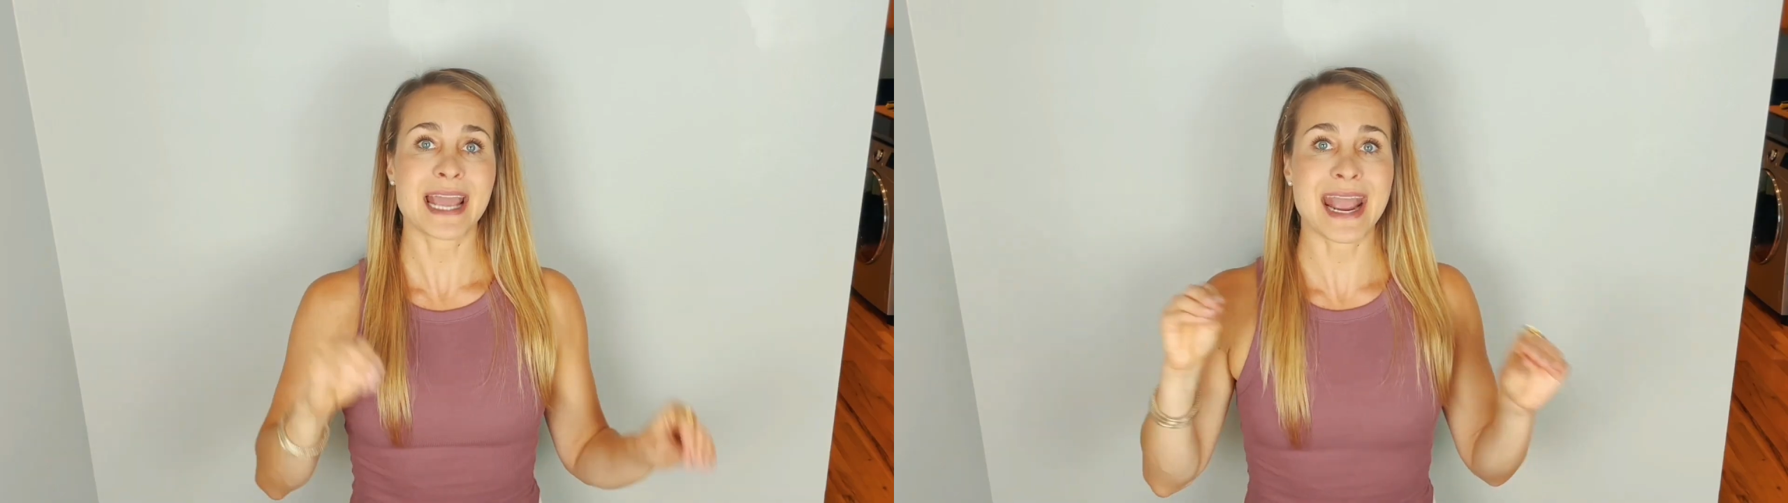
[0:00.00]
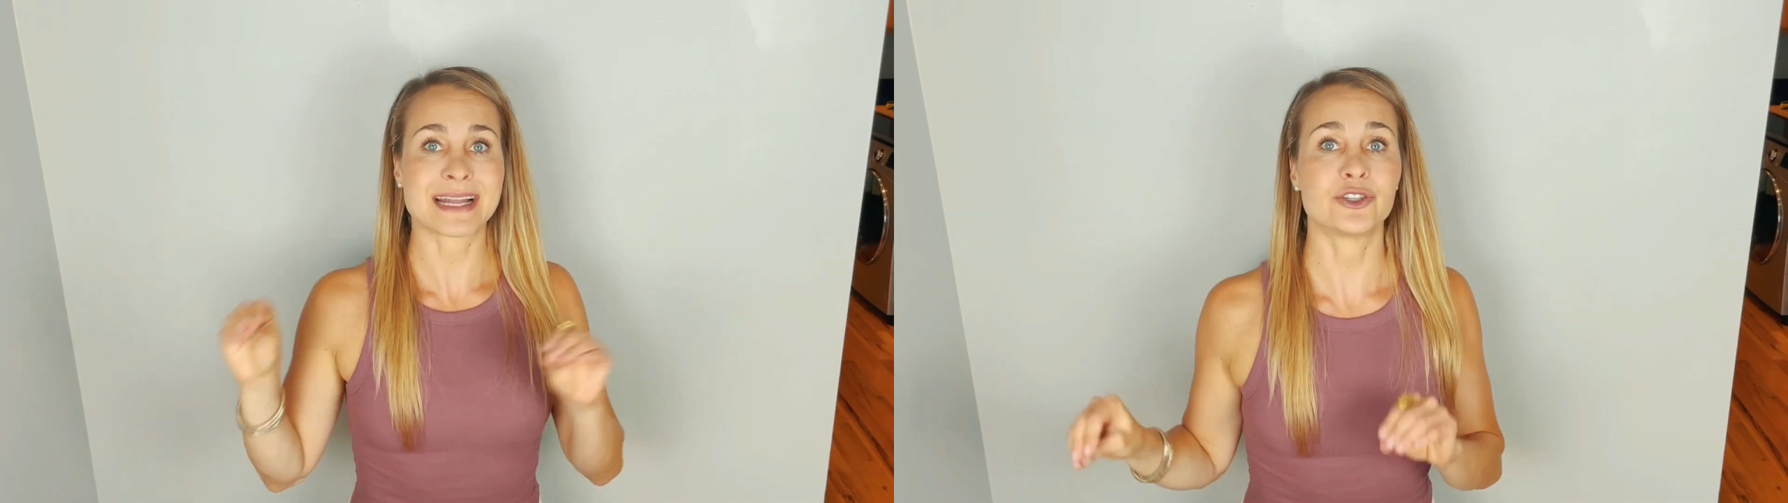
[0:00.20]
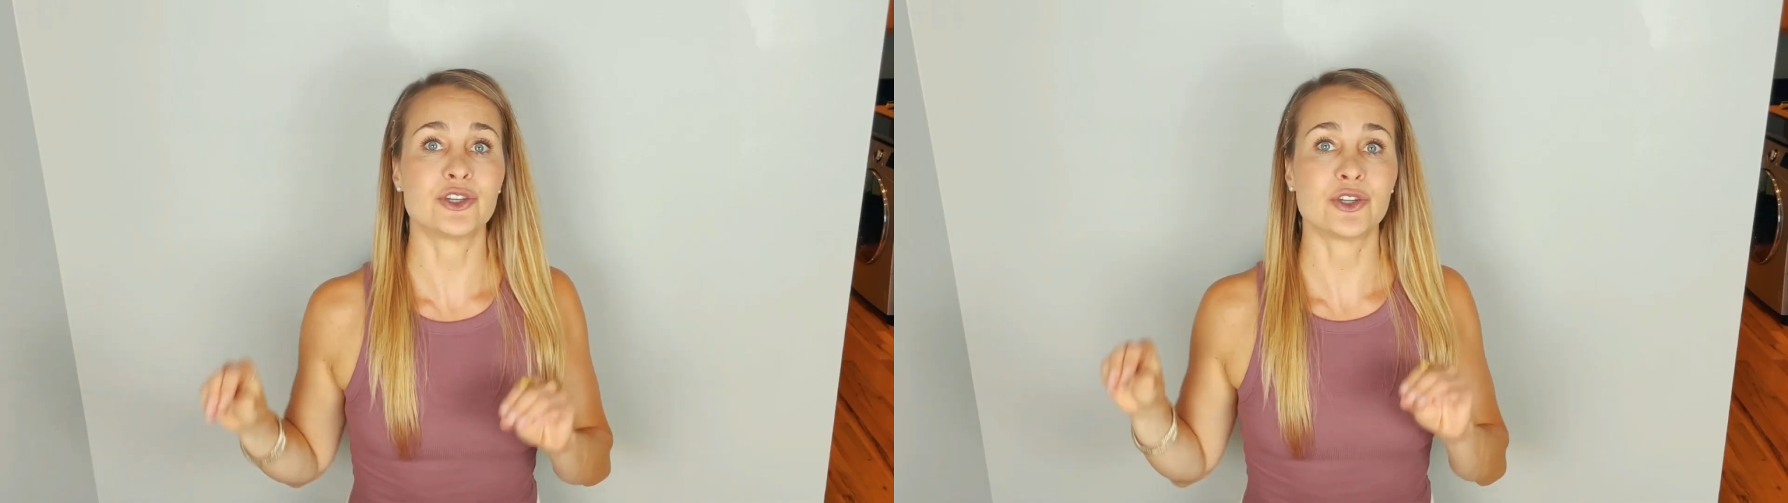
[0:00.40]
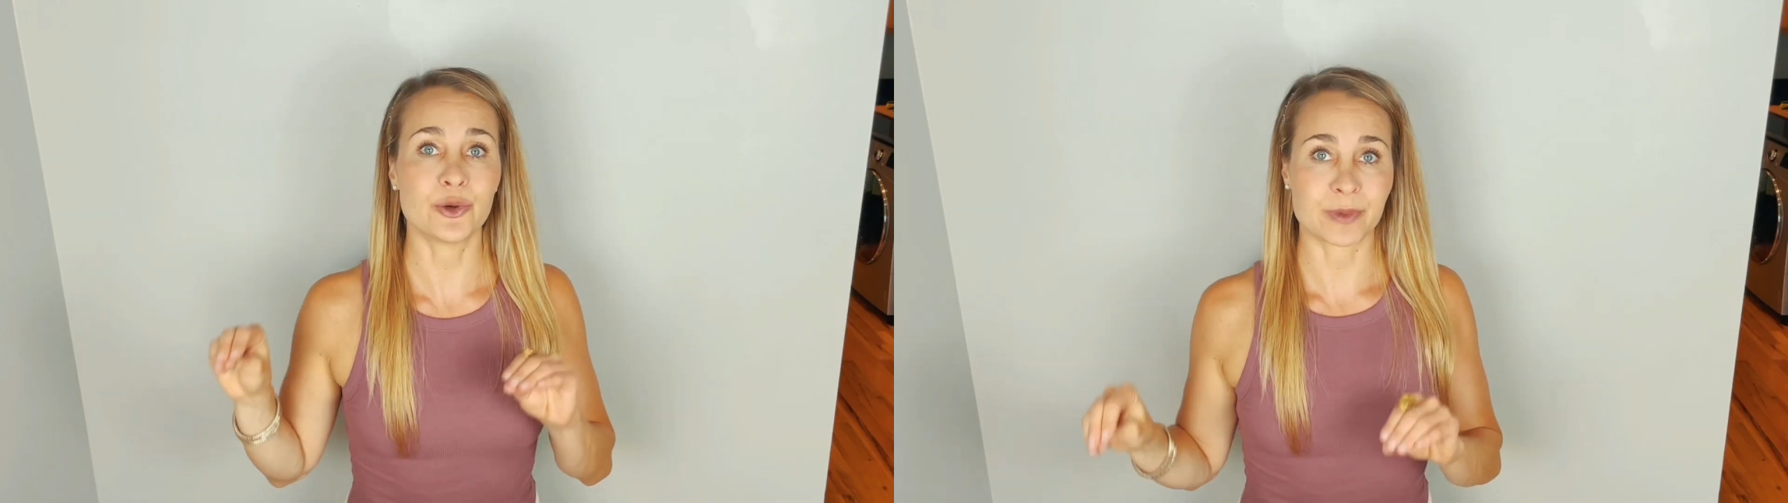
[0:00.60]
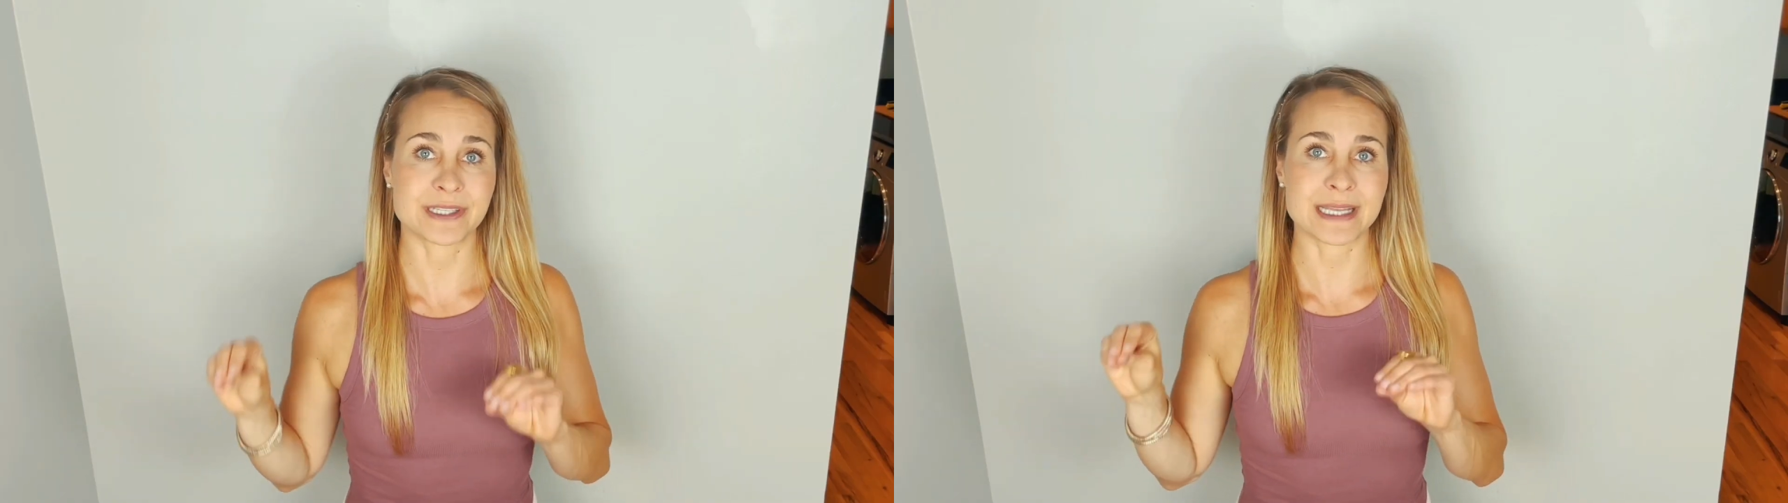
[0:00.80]
and tumor
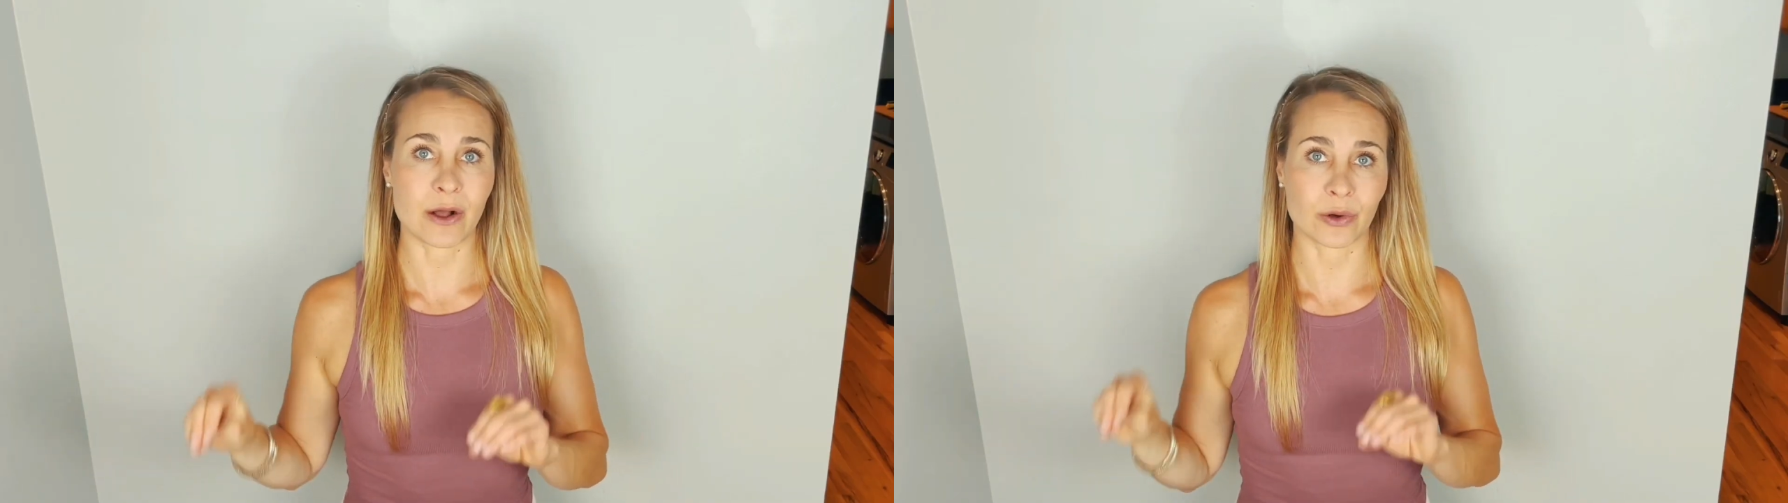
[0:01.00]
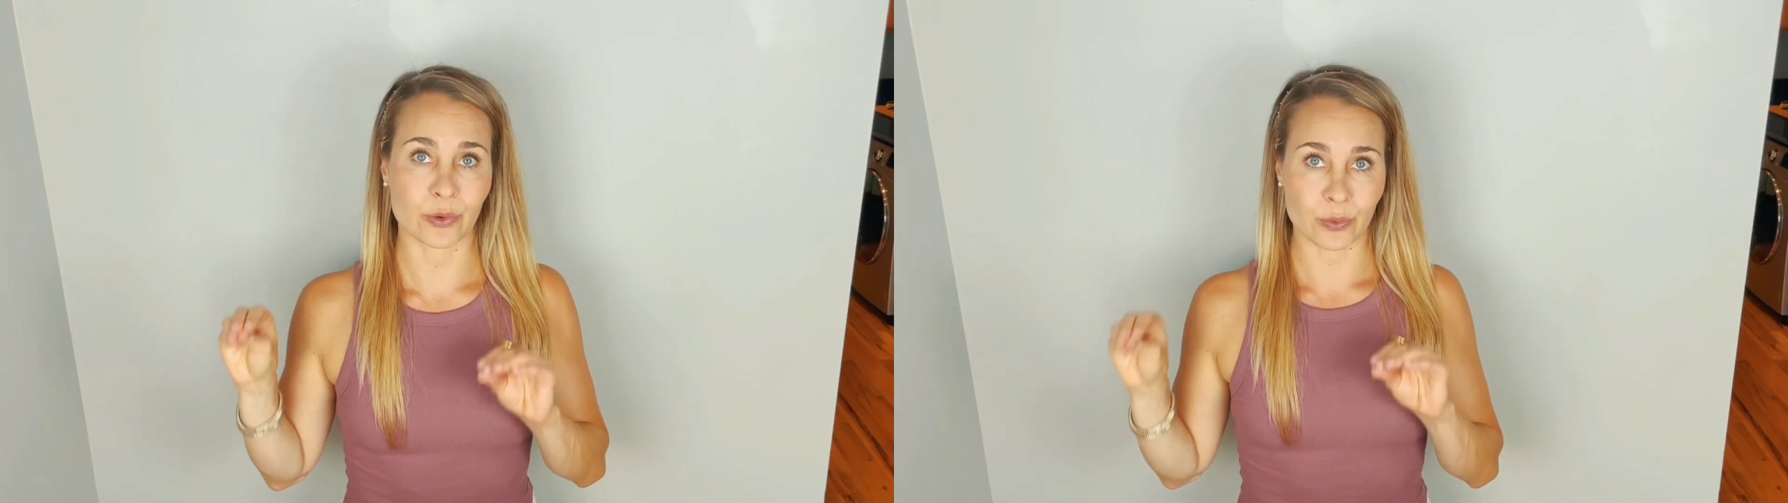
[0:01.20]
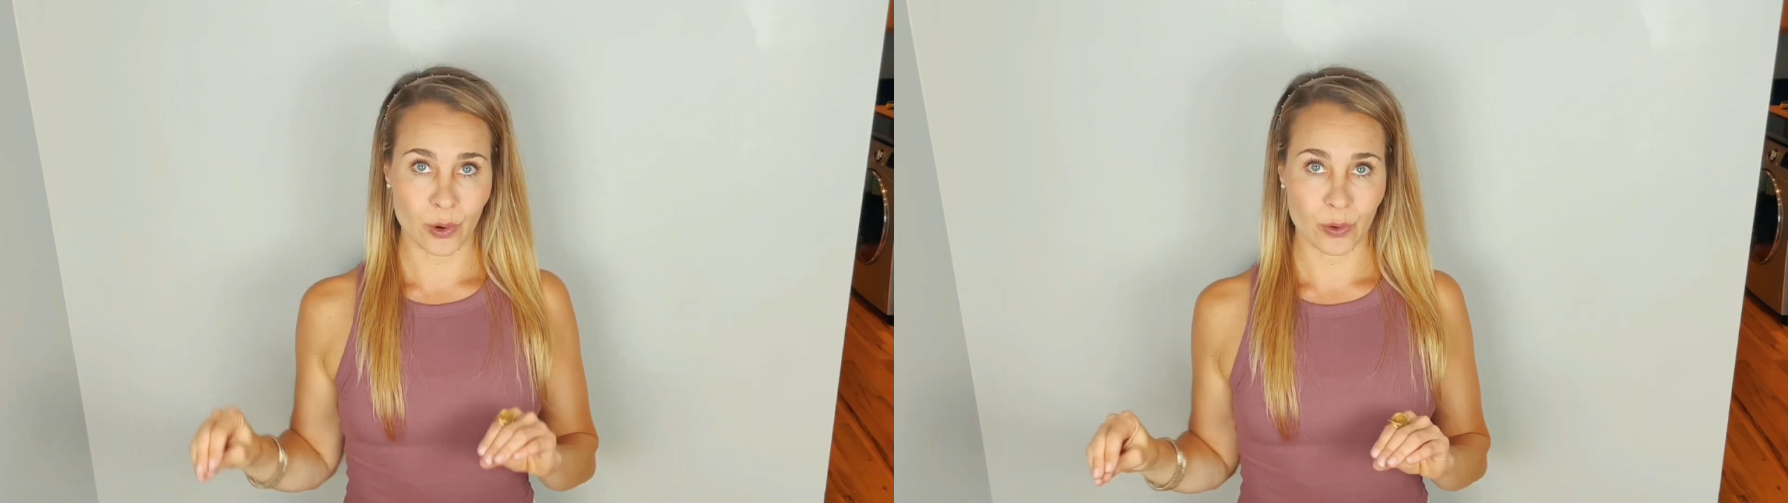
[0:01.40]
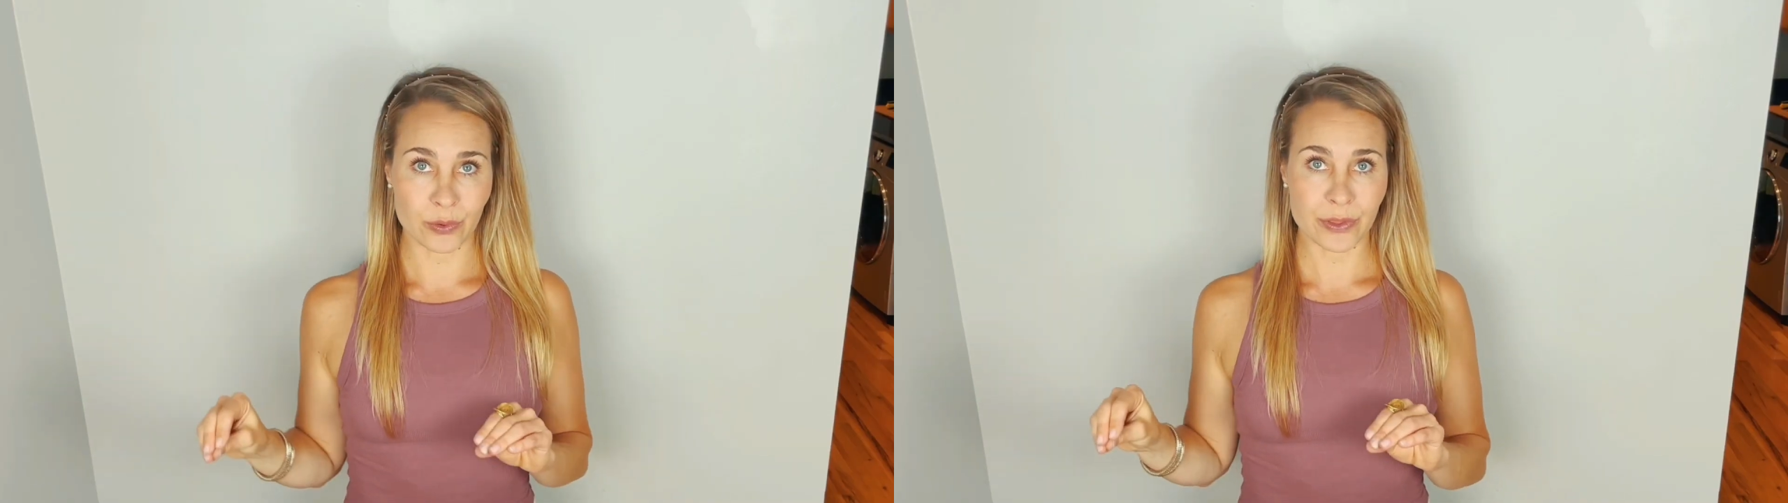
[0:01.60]
cell growth.